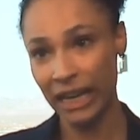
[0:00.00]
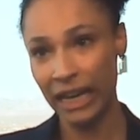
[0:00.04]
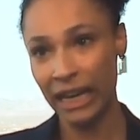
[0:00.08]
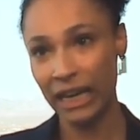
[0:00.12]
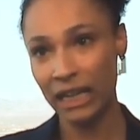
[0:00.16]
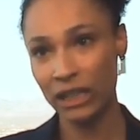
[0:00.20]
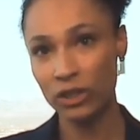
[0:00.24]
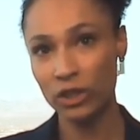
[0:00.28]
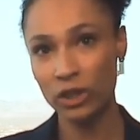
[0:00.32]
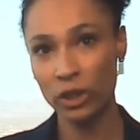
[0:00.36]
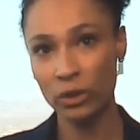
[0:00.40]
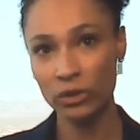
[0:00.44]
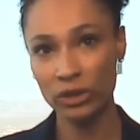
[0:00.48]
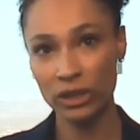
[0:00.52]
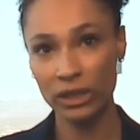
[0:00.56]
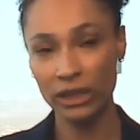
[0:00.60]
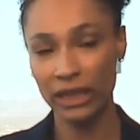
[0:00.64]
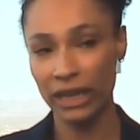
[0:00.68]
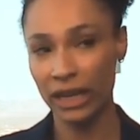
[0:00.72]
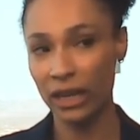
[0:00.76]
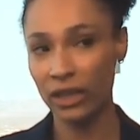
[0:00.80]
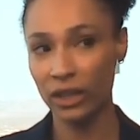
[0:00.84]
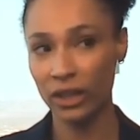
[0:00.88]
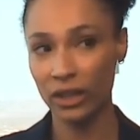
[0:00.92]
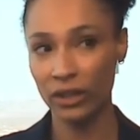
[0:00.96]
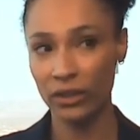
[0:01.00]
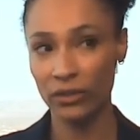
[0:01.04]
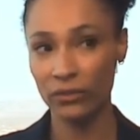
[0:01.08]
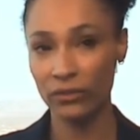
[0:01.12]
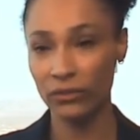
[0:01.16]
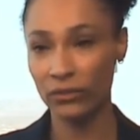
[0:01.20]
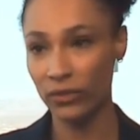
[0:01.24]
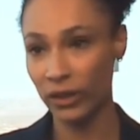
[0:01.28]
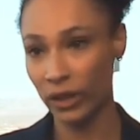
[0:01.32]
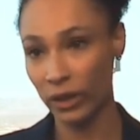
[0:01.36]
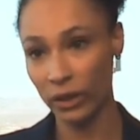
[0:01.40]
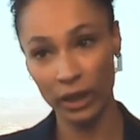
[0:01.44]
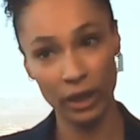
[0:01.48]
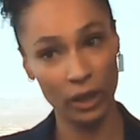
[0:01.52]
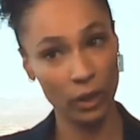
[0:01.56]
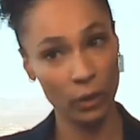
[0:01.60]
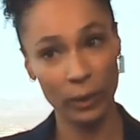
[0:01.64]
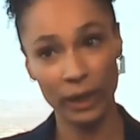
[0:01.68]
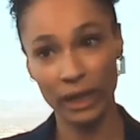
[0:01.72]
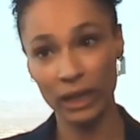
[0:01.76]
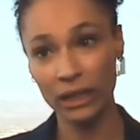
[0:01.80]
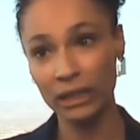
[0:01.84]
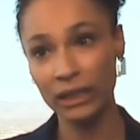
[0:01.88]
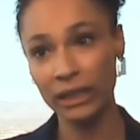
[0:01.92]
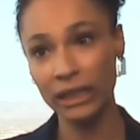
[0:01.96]
In Jones & Keller, very
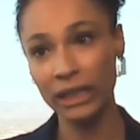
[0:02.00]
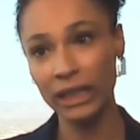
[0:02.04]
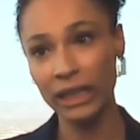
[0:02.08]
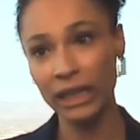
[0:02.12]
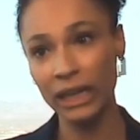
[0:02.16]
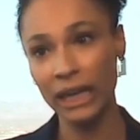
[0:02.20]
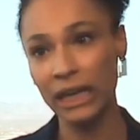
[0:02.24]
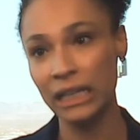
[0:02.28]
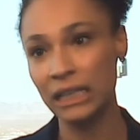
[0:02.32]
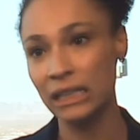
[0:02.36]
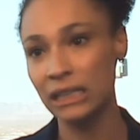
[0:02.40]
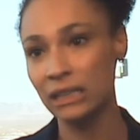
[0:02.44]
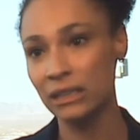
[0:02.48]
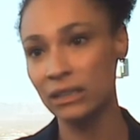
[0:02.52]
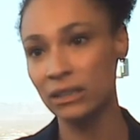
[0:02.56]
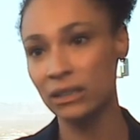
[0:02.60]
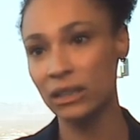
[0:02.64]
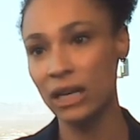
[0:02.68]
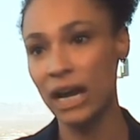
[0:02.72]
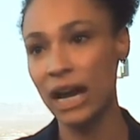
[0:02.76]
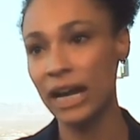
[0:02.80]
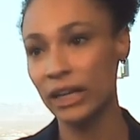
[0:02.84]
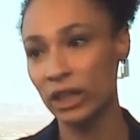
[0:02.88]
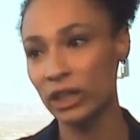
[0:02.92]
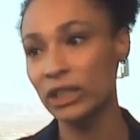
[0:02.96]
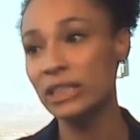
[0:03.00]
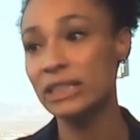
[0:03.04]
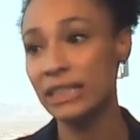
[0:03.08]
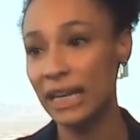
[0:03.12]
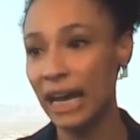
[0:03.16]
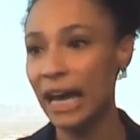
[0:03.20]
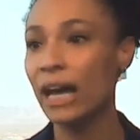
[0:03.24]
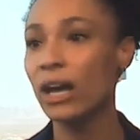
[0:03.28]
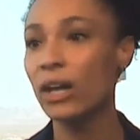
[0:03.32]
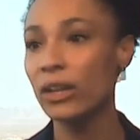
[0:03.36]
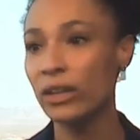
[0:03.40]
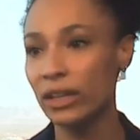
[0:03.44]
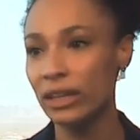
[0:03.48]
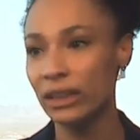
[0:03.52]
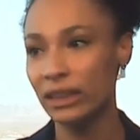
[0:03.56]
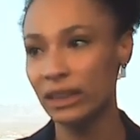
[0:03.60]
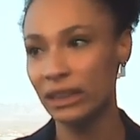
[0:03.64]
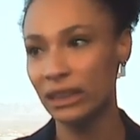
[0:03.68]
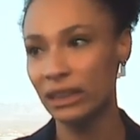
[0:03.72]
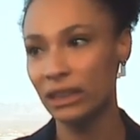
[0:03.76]
quickly, I could tell that